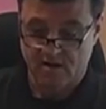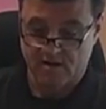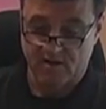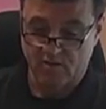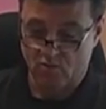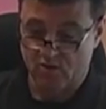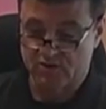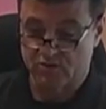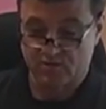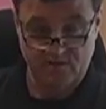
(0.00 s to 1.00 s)
In other
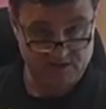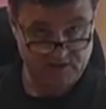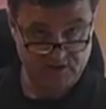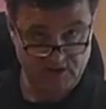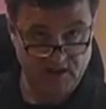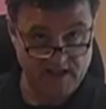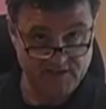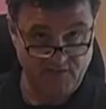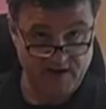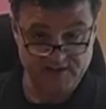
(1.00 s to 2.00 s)
words, this is
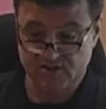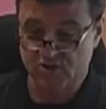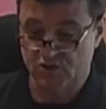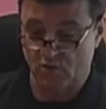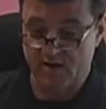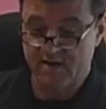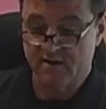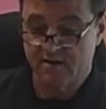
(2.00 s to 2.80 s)
classified as a joint